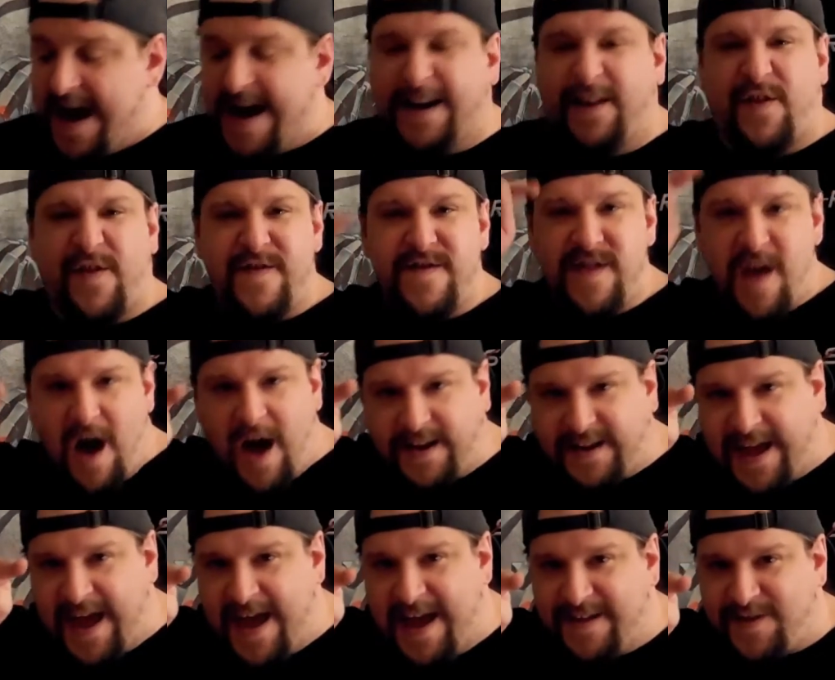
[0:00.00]
It is
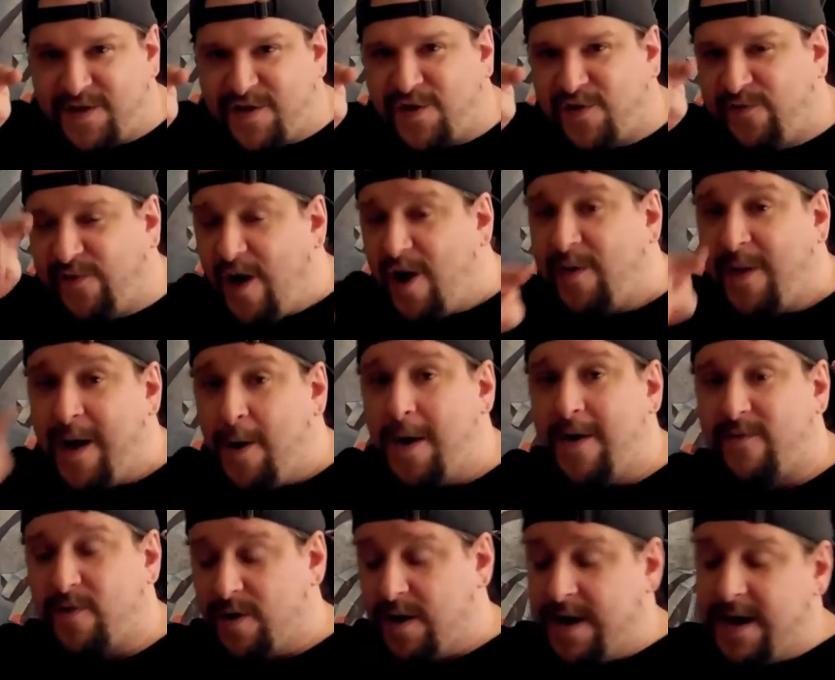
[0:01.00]
not Kansas' fault,
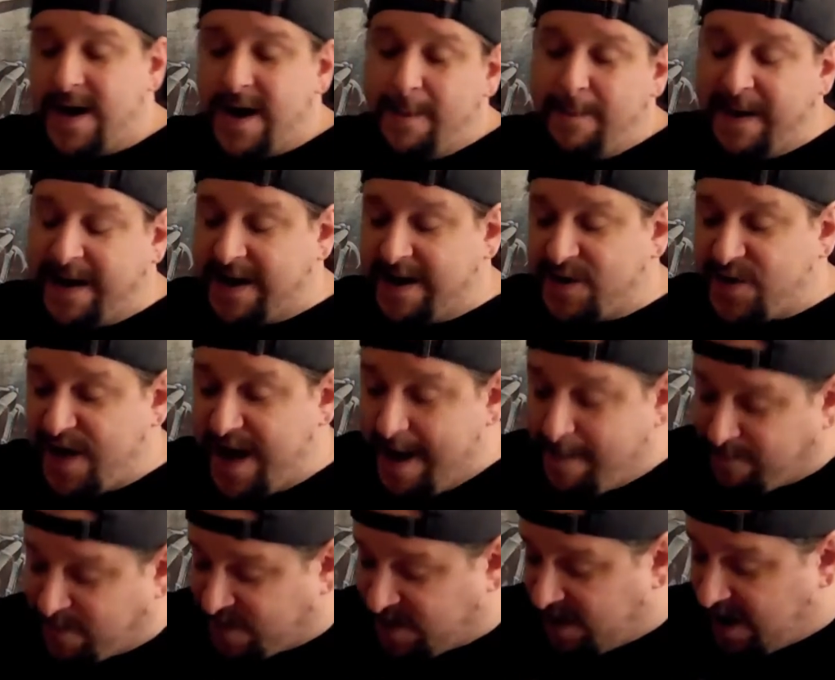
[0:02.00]
however, because
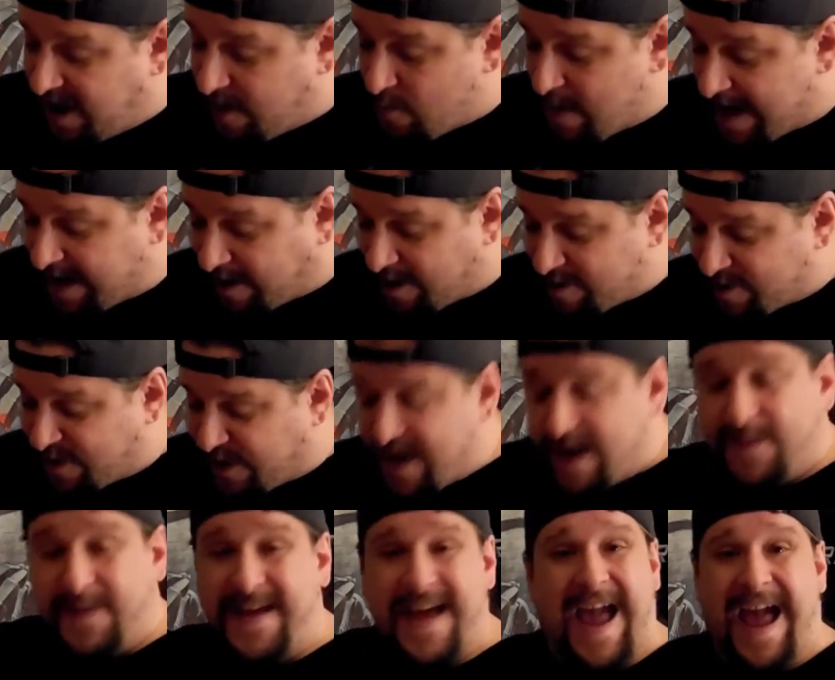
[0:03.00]
MCA
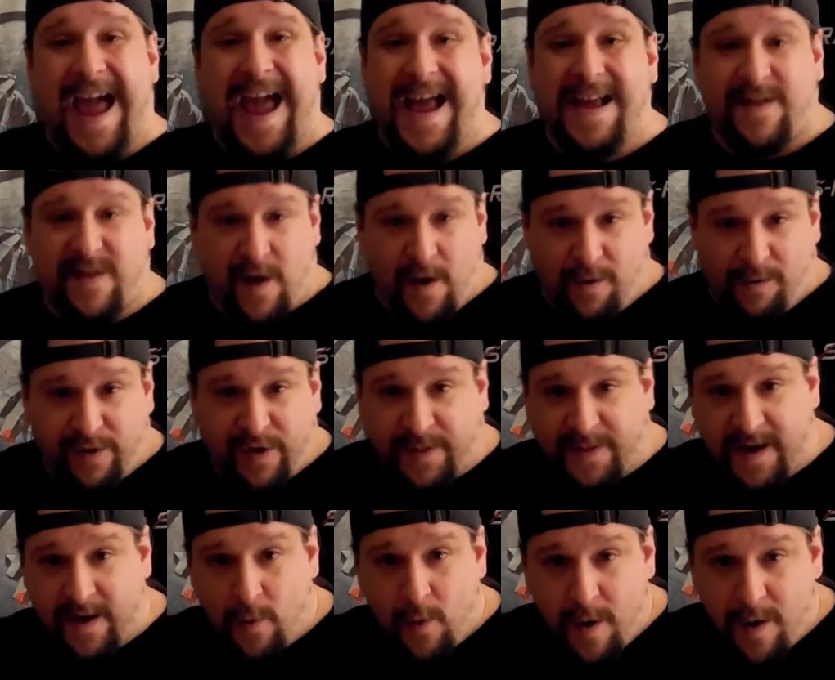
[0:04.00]
Records, the
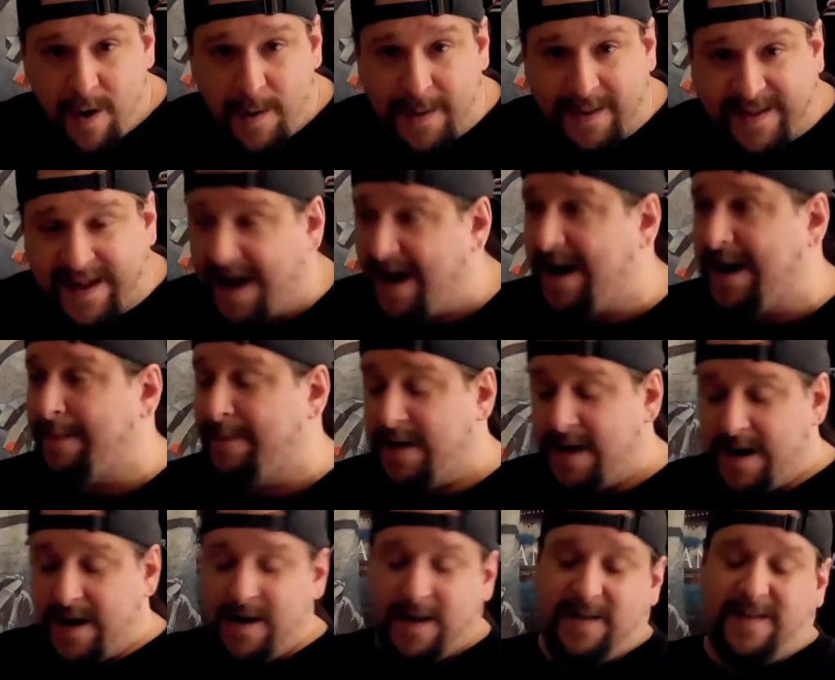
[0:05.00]
assholes they were at the time,
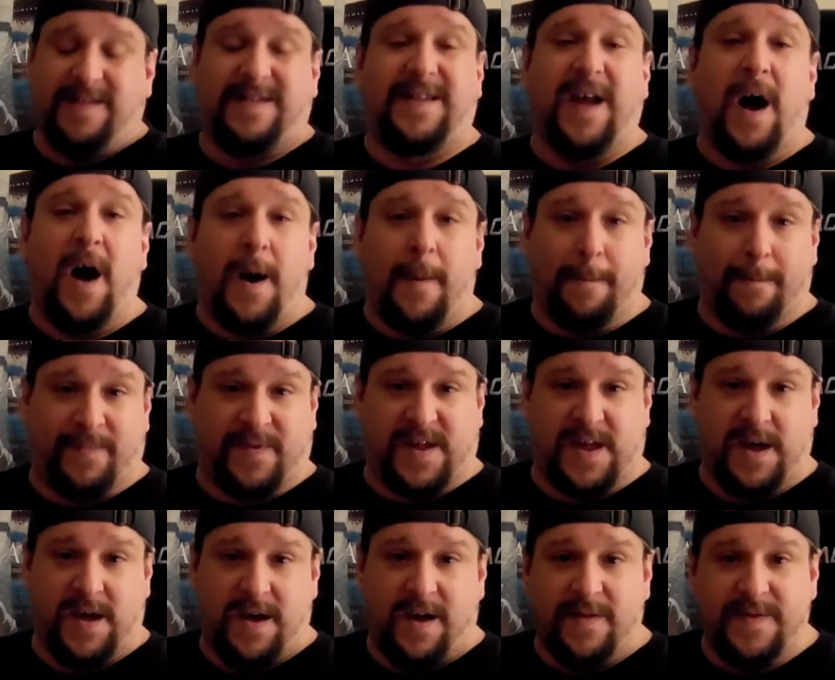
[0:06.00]

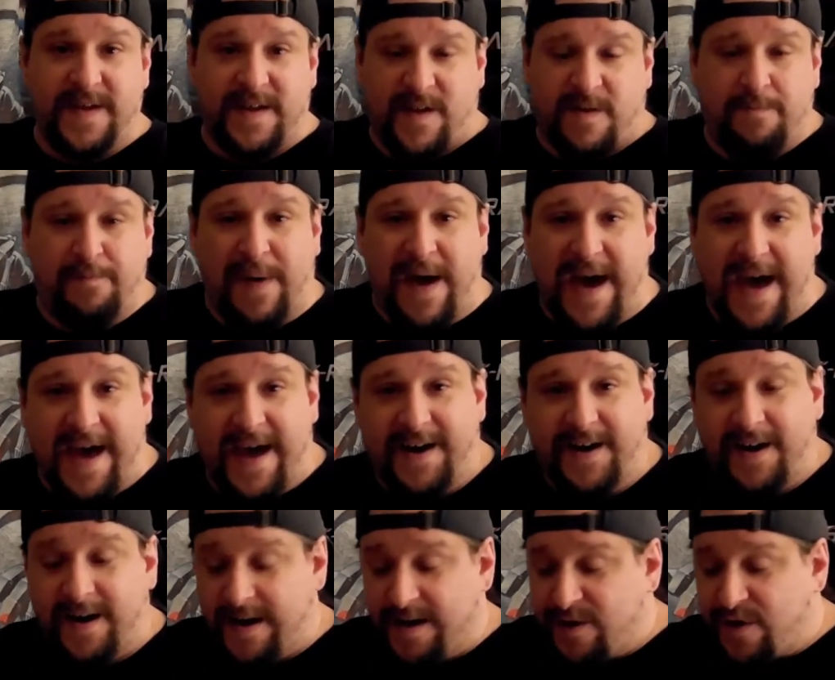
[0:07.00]
dumped this
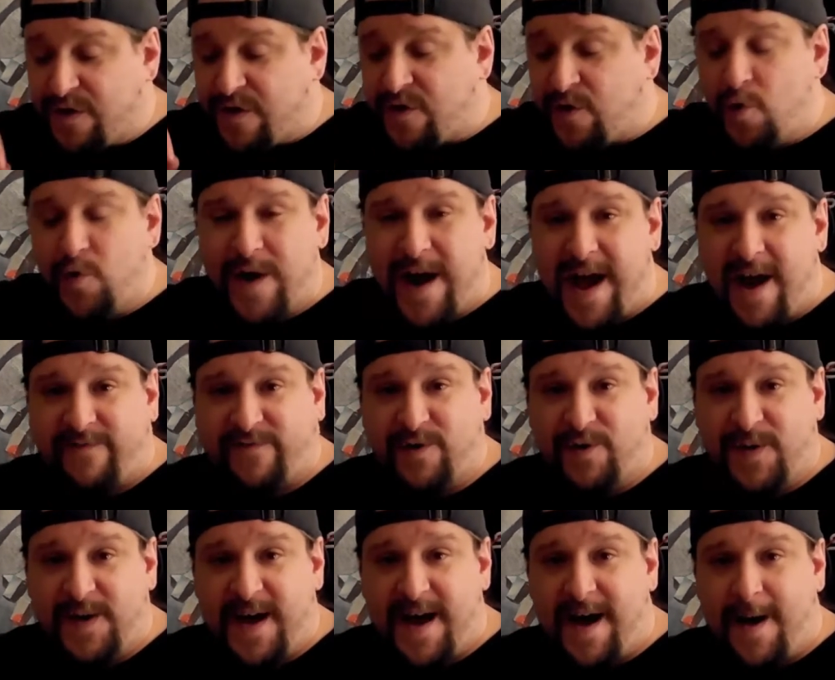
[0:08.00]
band soon
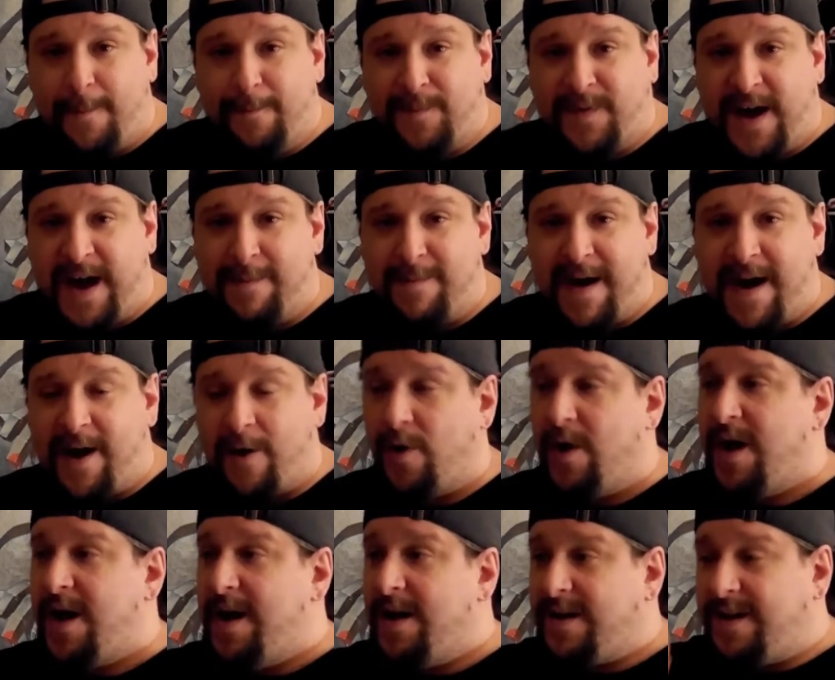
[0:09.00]
after the album came out.
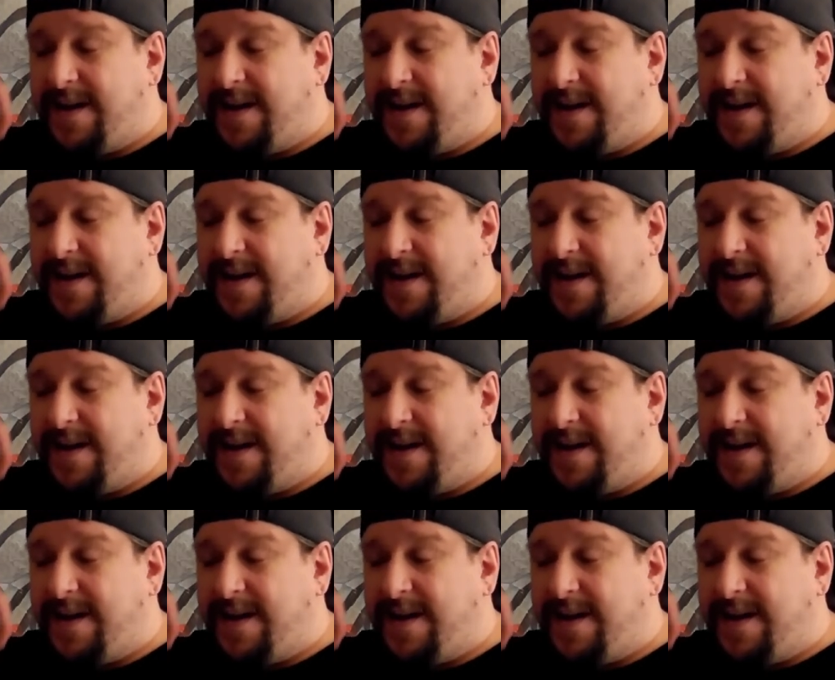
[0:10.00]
